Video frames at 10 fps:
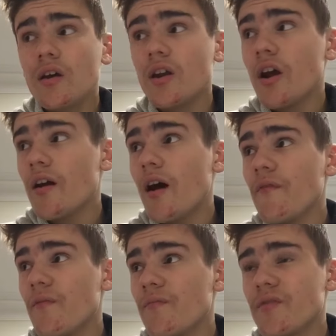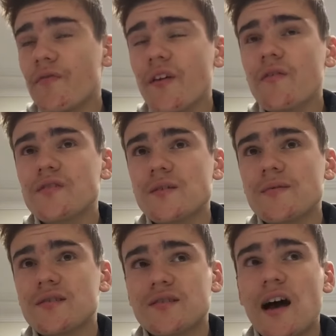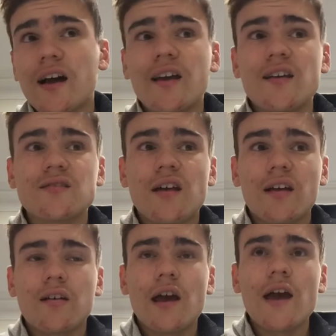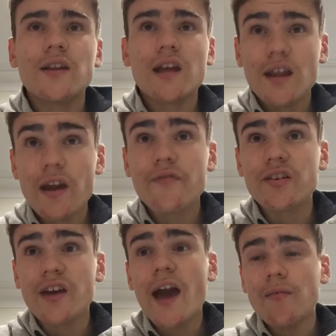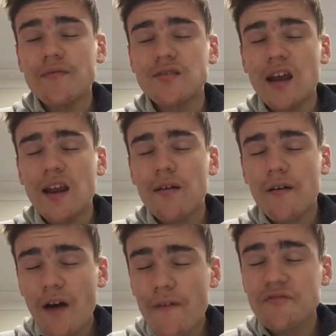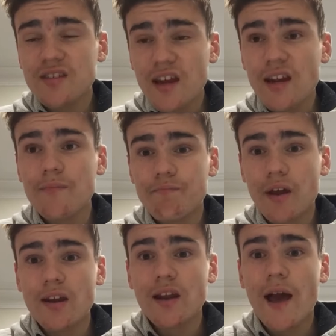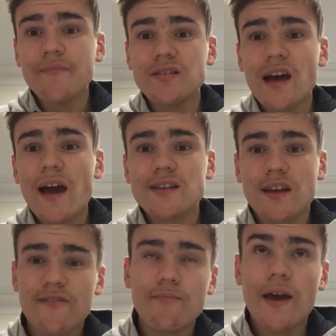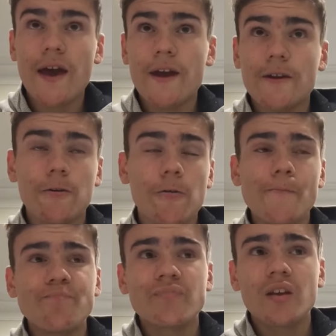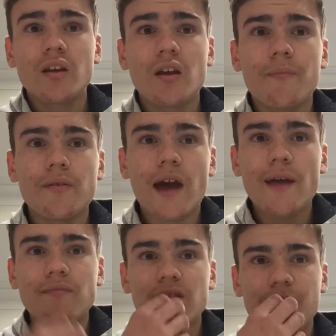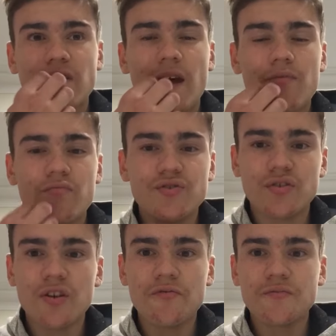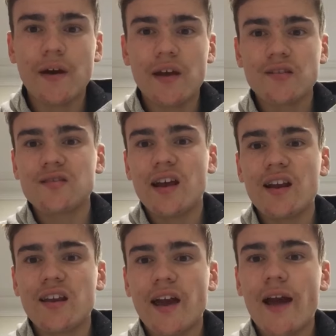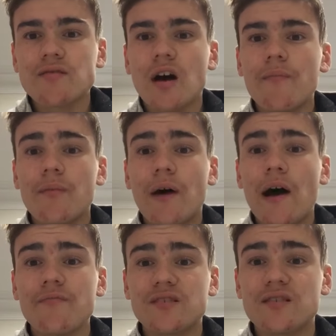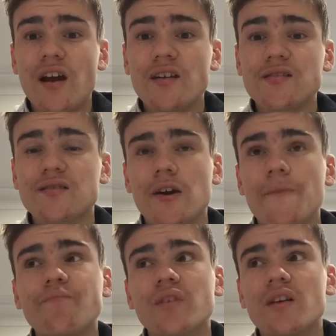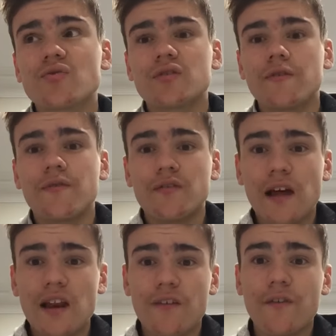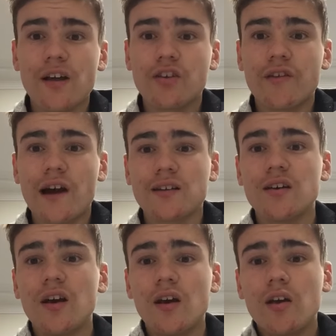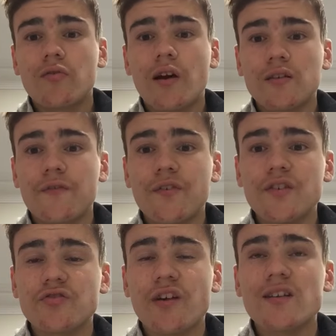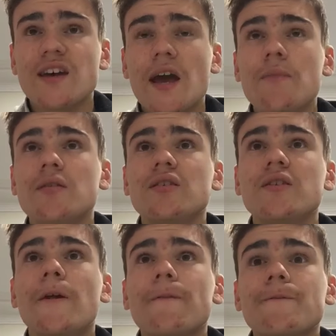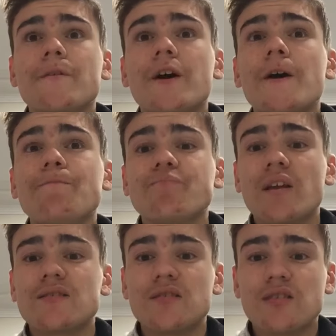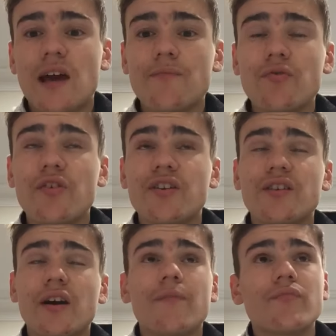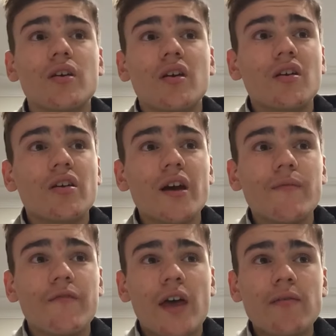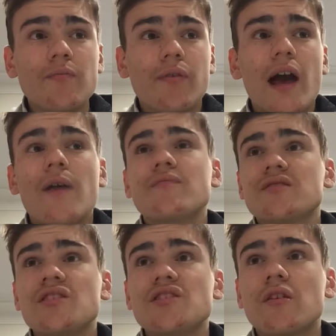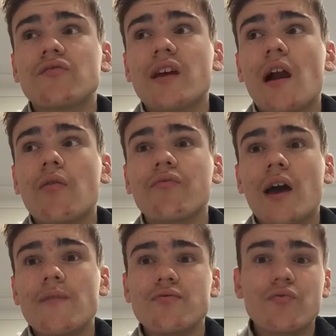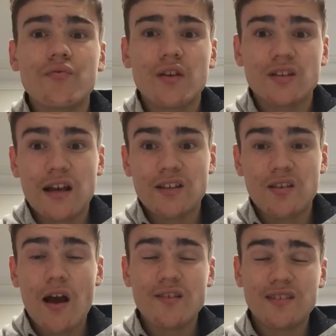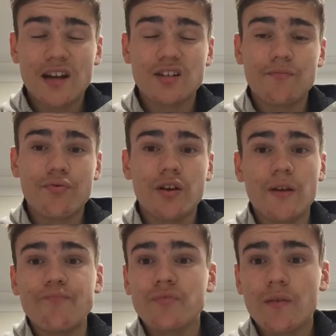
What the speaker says: you know, the thing with Simi Sasagi is, like, in every game, I've seen him be named as 18th man, or, you know, been named reserves, but he doesn't get any game time apart from today. So it's good that he finally cracked the first grade team and, you know, gets his debut. And, you know, for him to play our position on the NRL debut, it's actually pretty